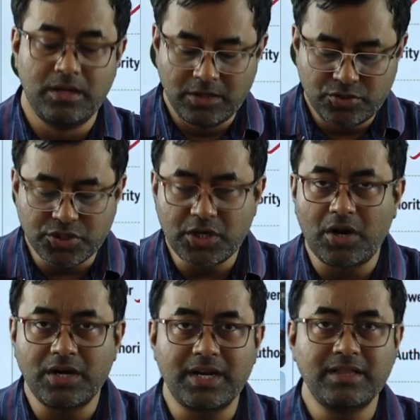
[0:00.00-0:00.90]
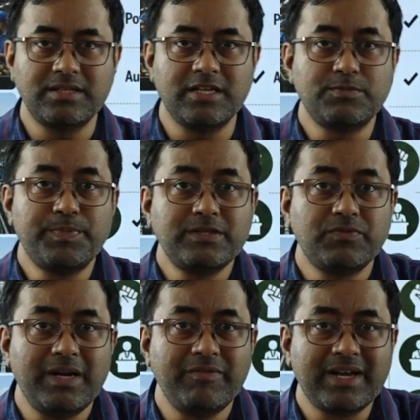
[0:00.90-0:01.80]
Social order in the sense
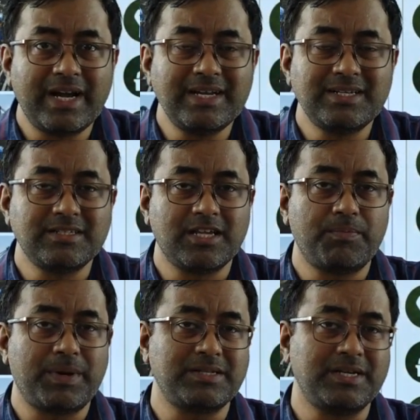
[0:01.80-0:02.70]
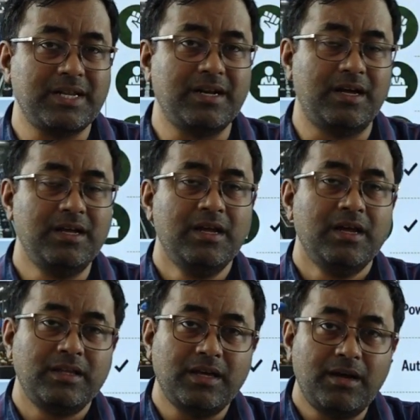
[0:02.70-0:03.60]
peaceful living conditions are present in
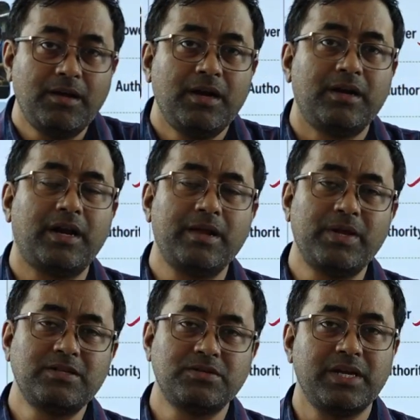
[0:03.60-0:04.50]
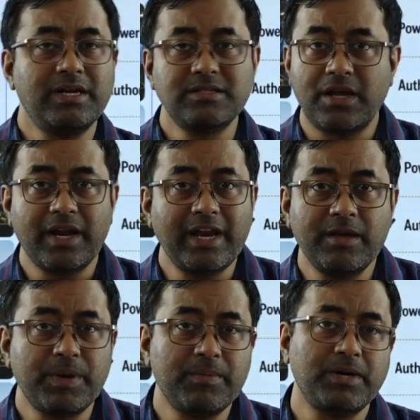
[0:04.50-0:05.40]
the tribal societies or any
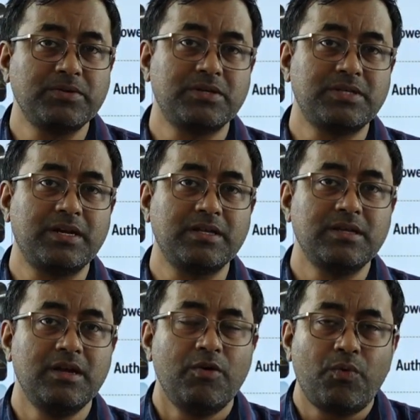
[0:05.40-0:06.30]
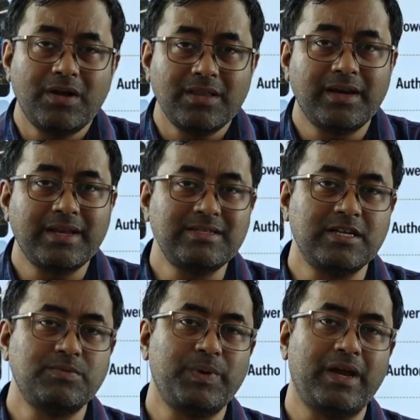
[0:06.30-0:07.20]
primitive societies. What are the
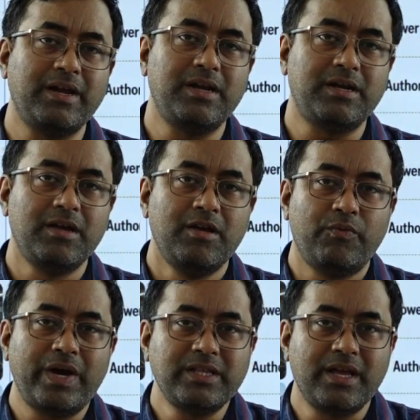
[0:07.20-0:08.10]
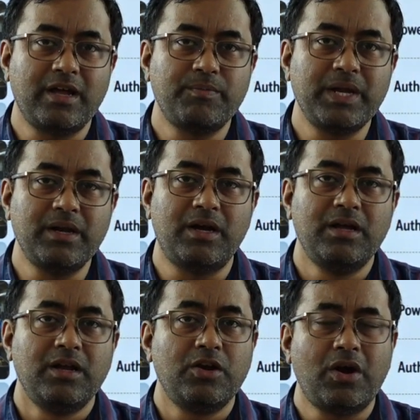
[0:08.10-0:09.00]
reasons behind it? Why they are been
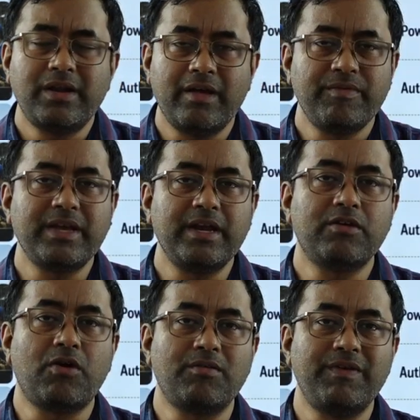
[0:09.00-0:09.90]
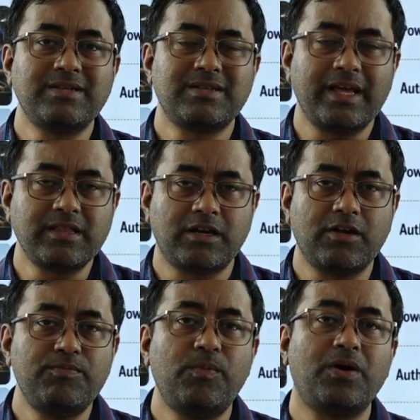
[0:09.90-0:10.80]
not having any conflicts like that
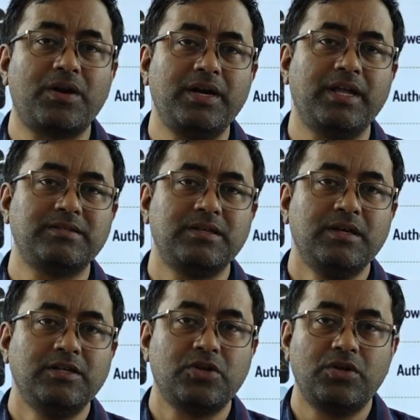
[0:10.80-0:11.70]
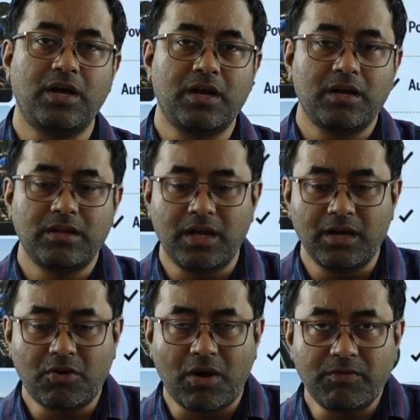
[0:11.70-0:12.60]
of modern days? So
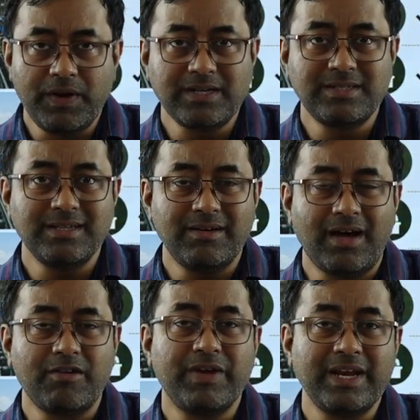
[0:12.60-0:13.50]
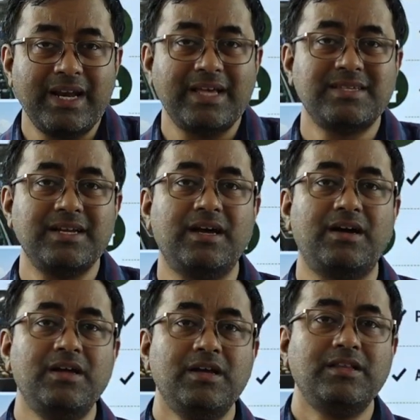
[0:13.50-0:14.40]
the conflicts are very less in
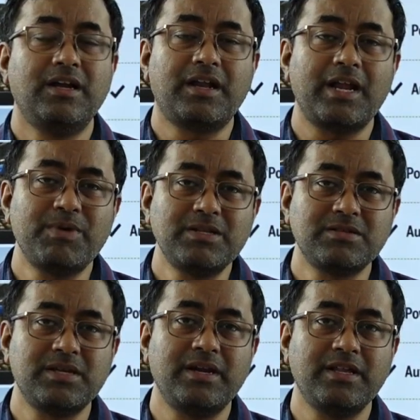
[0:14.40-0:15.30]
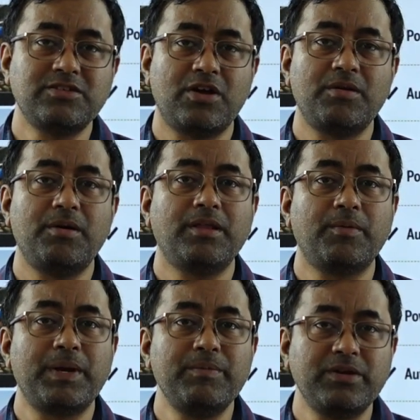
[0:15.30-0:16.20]
the tribal societies or the
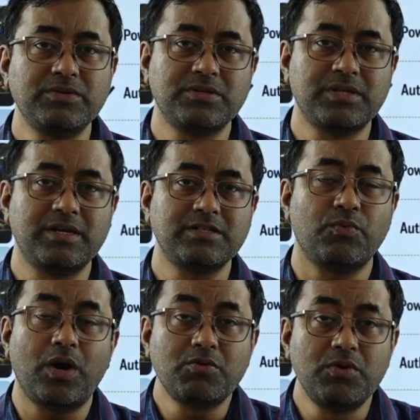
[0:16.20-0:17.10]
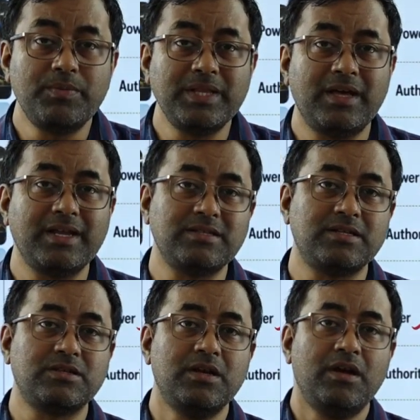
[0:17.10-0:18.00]
primitive societies. What could be the
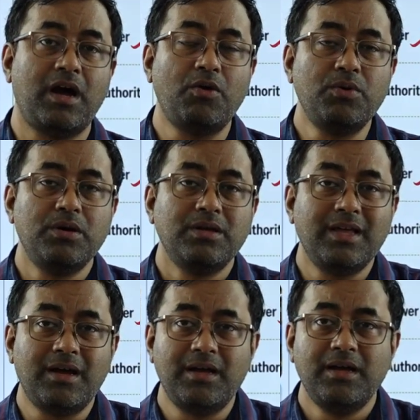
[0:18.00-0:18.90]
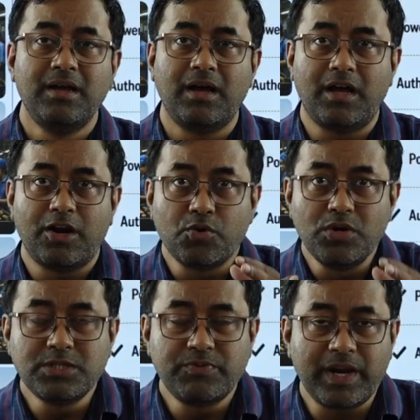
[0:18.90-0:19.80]
reasons? How the
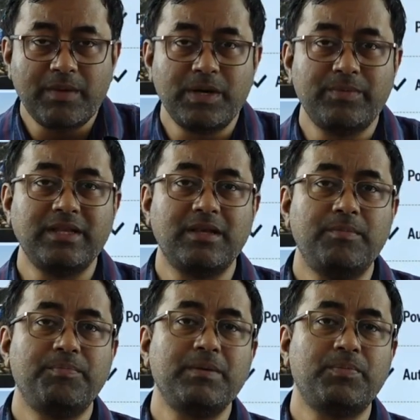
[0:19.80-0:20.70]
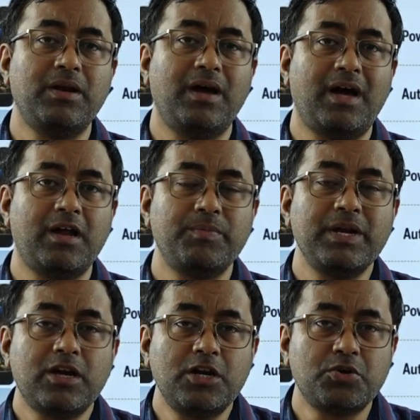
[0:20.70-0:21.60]
rules framed by the people are
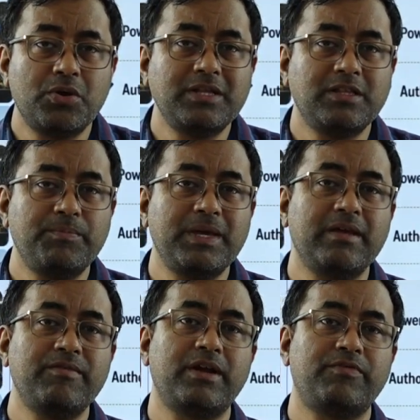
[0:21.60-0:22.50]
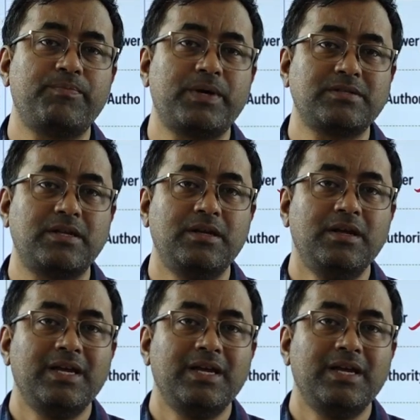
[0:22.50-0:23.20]
been controlling the behavior of a person?